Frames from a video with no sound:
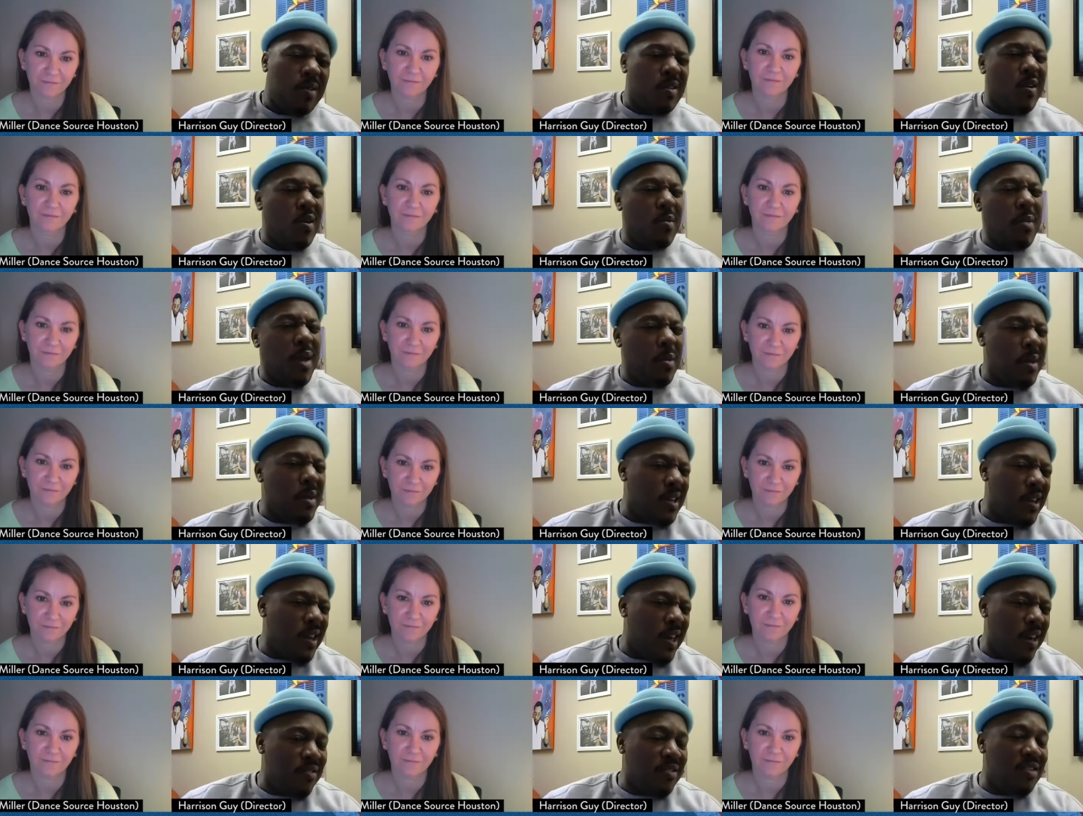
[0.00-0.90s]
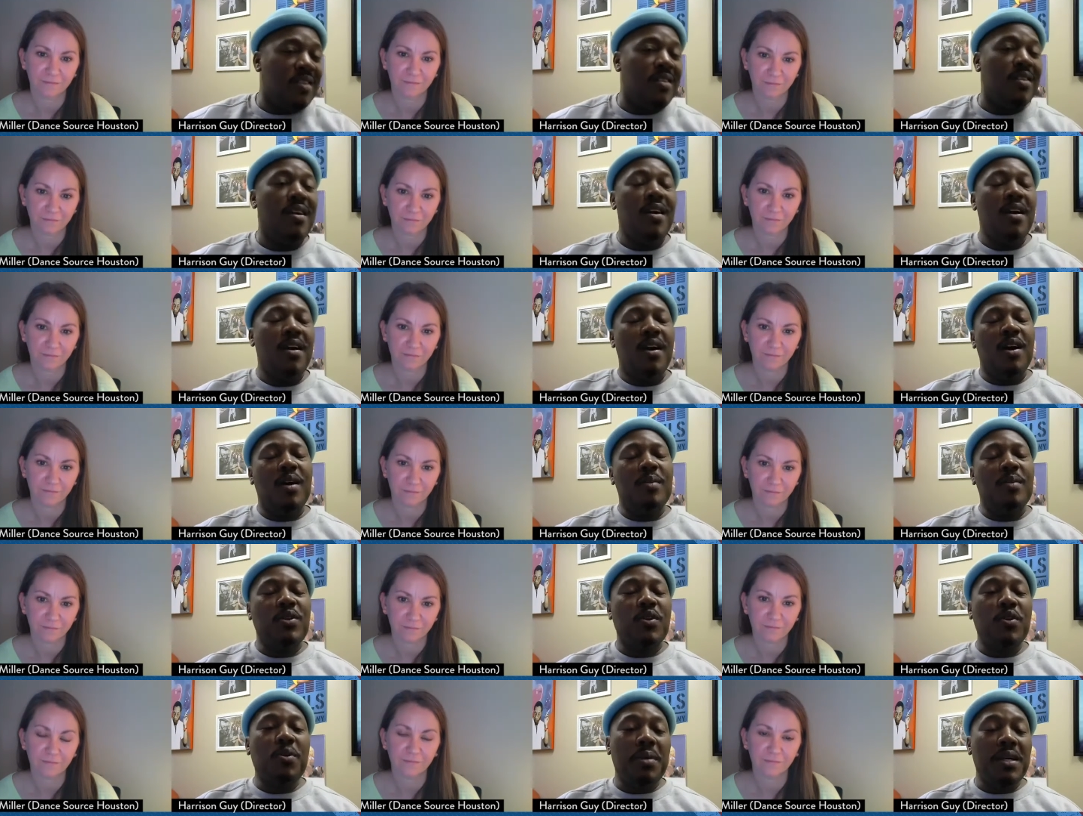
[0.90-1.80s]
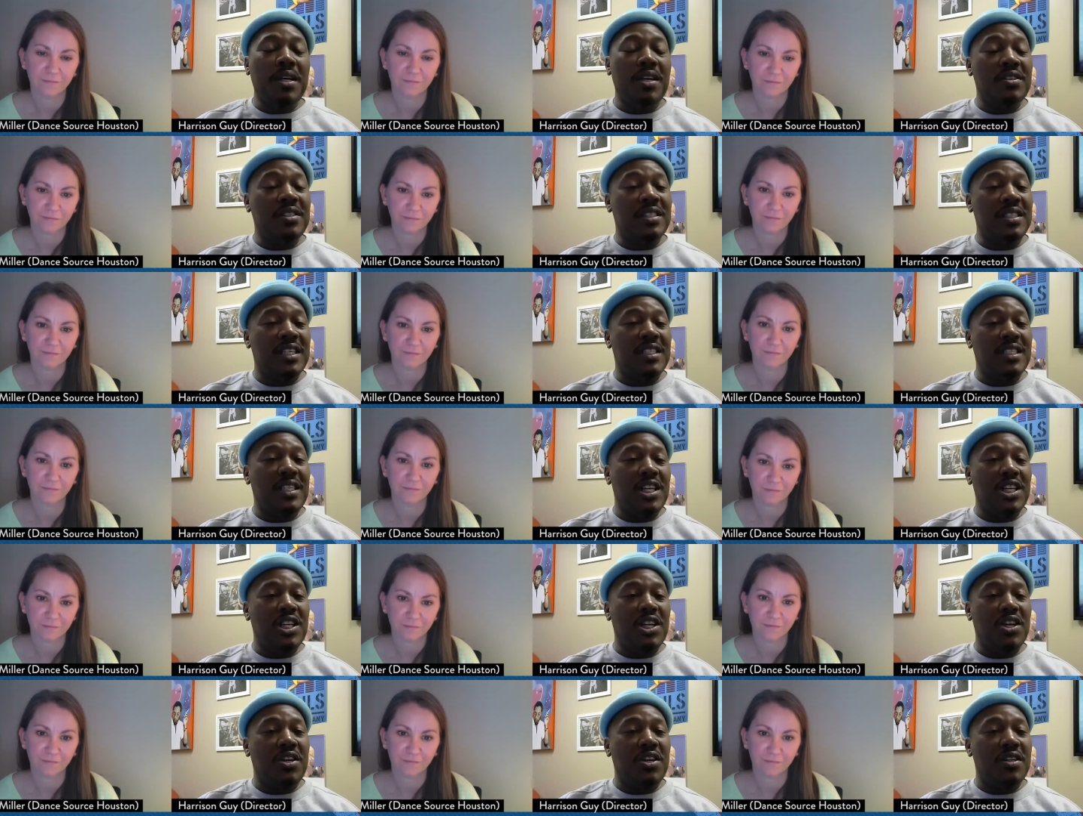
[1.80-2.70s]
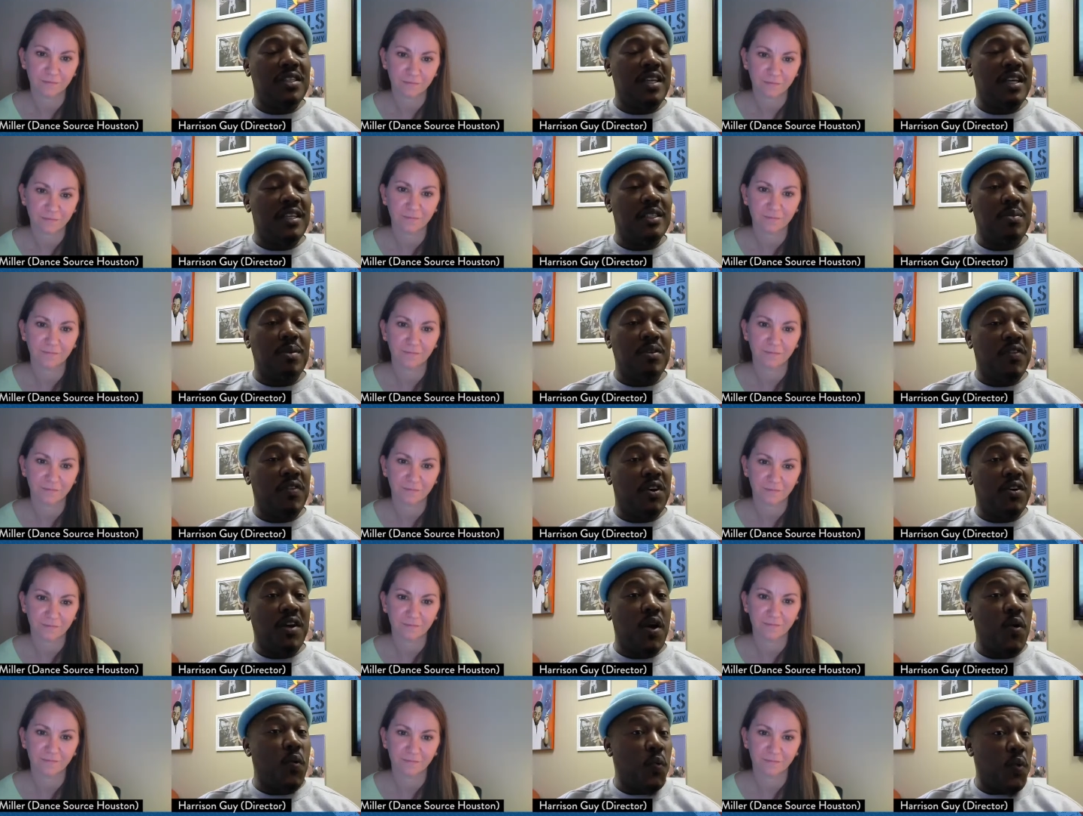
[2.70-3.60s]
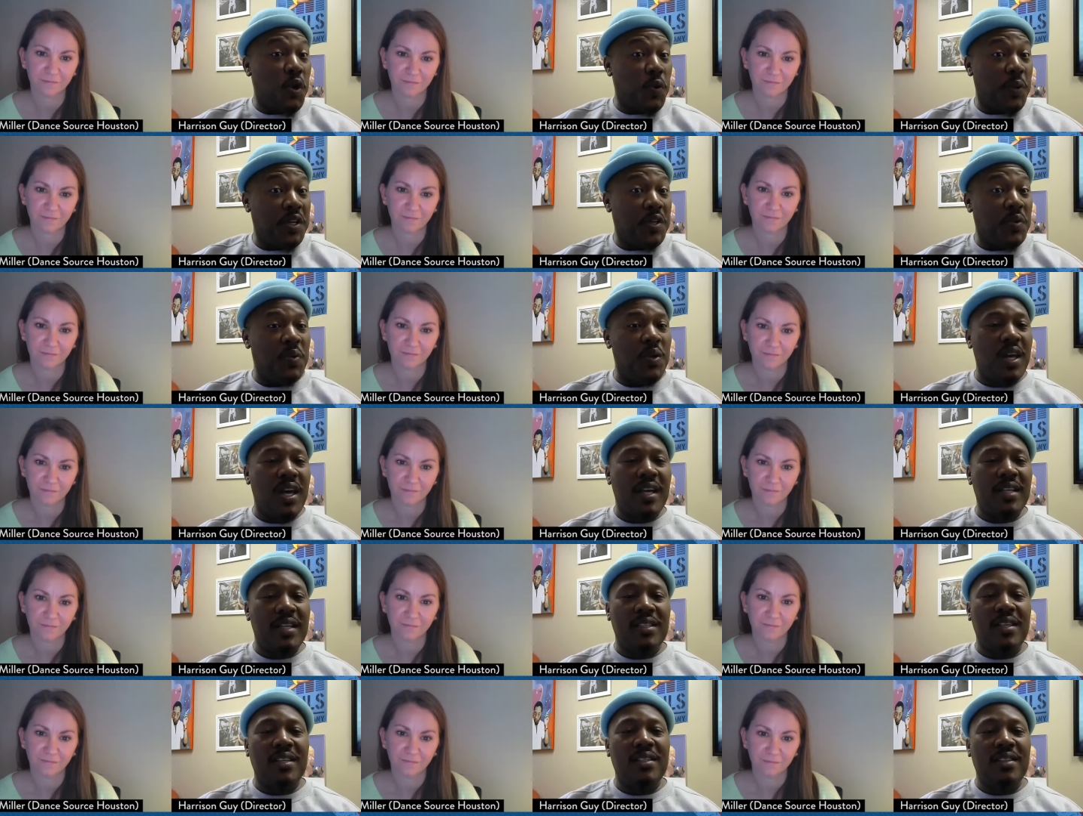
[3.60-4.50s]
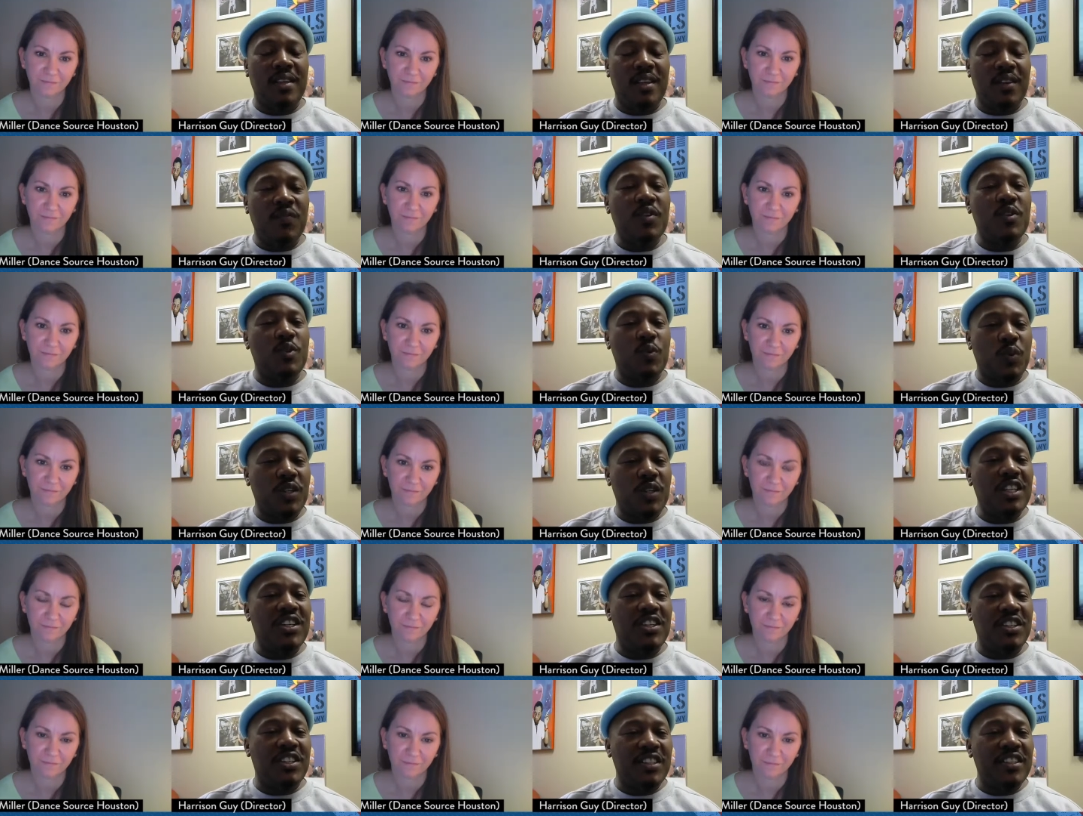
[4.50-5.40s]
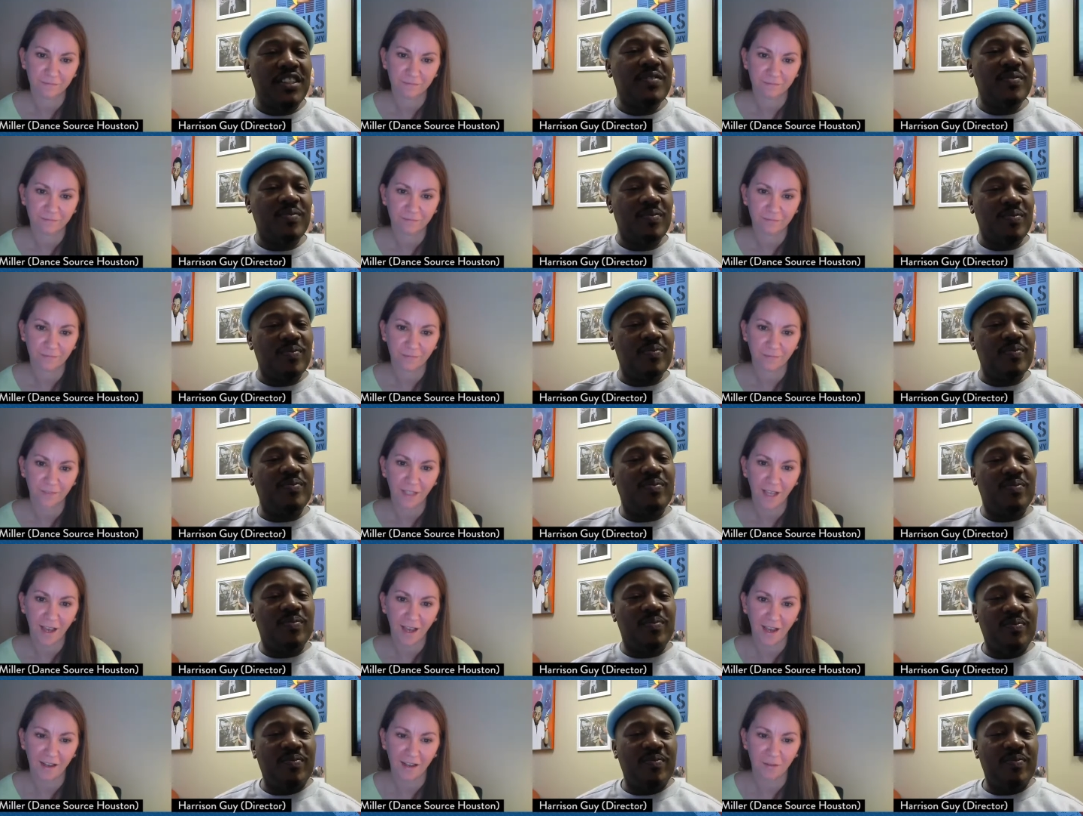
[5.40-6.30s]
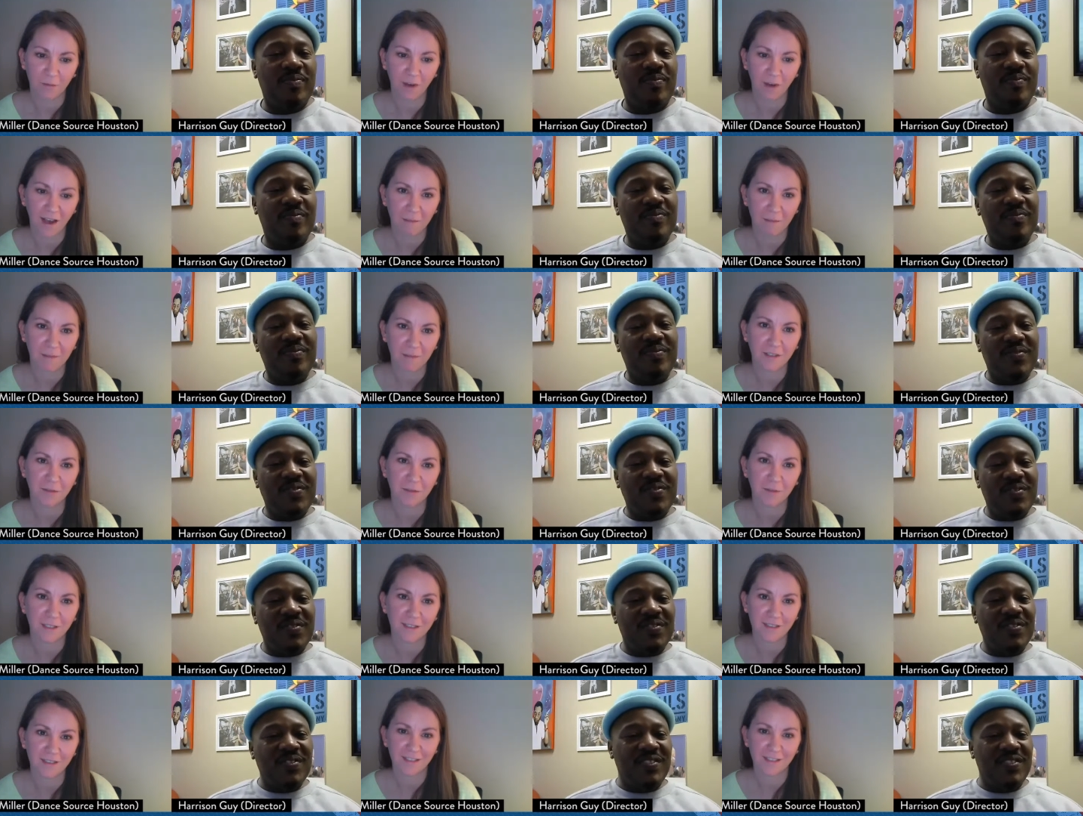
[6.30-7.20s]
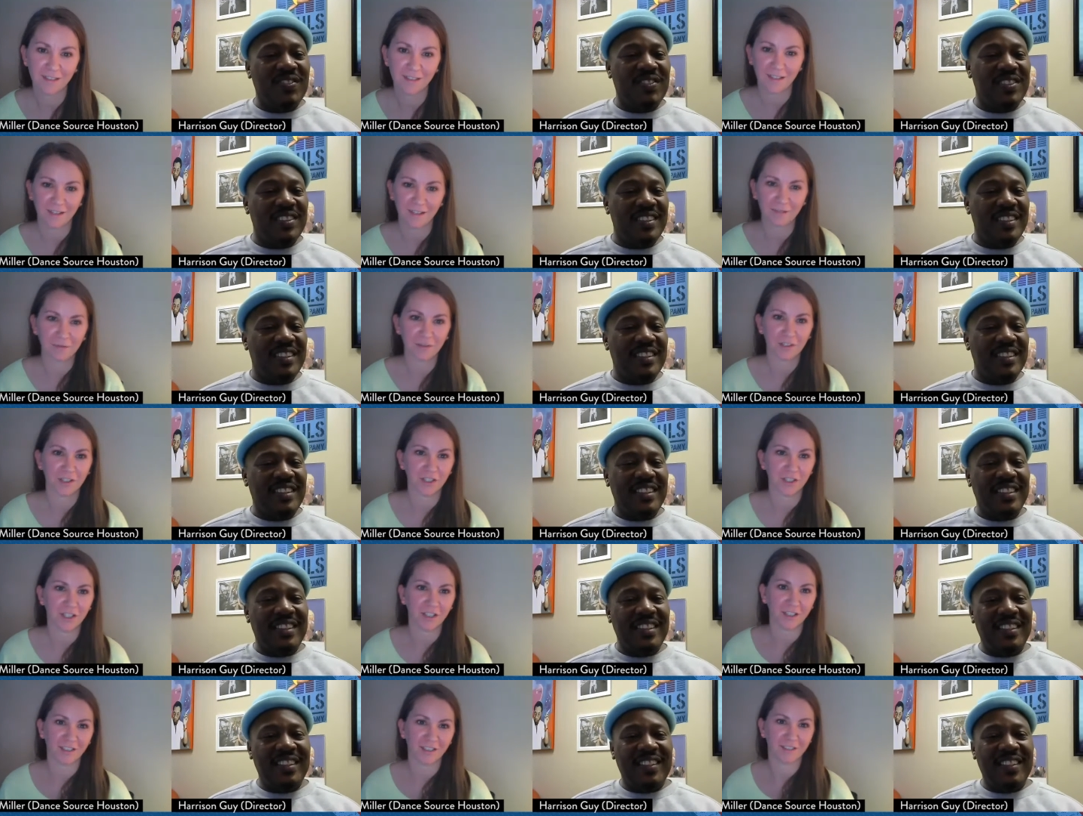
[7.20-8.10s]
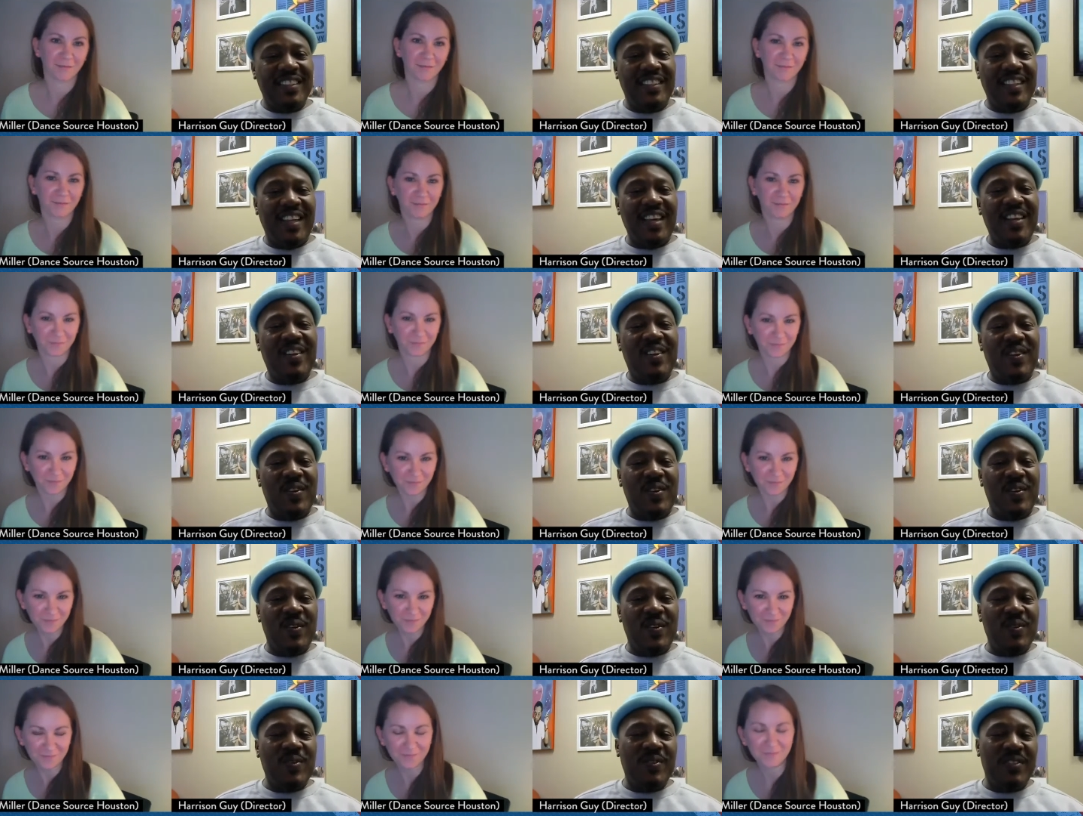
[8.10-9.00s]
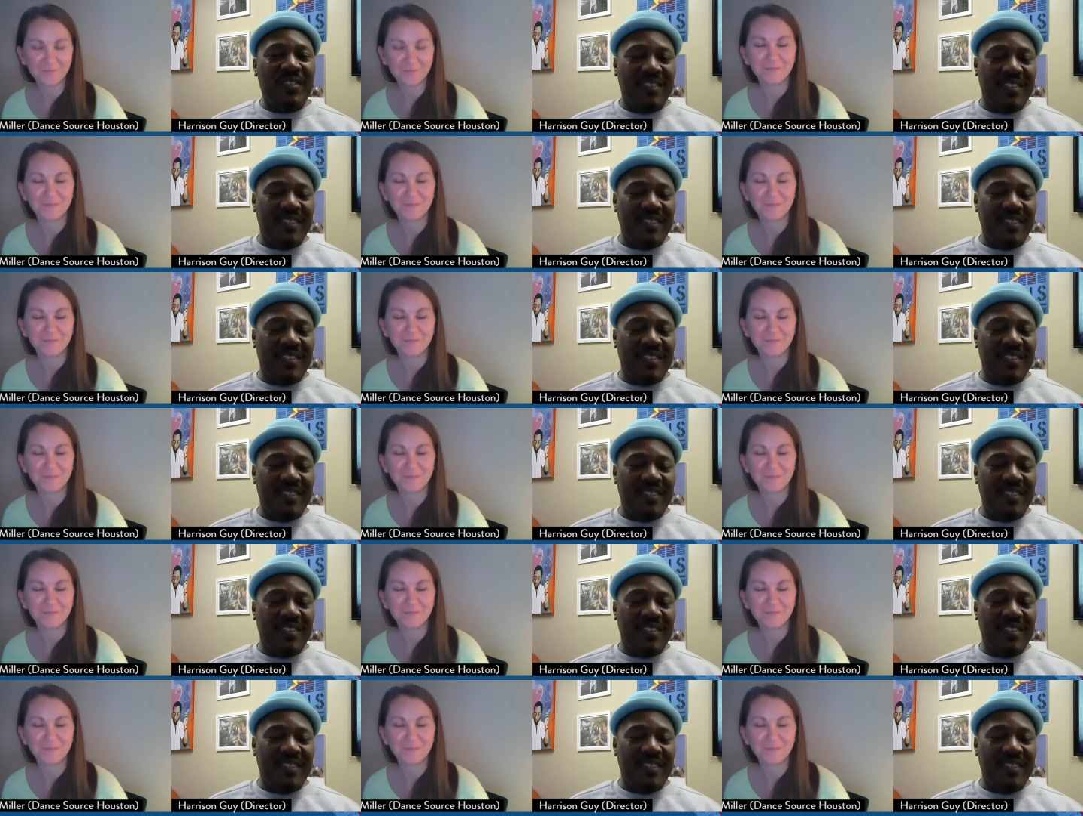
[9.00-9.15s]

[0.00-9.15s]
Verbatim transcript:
Speaker 1: you know, maybe eleven. Um, so to be here sixteen years and to be figuring out what do we do next, it feels really good.
Speaker 2: Yeah, well, happy sweet sixteen for sure.
Speaker 1: Thank you.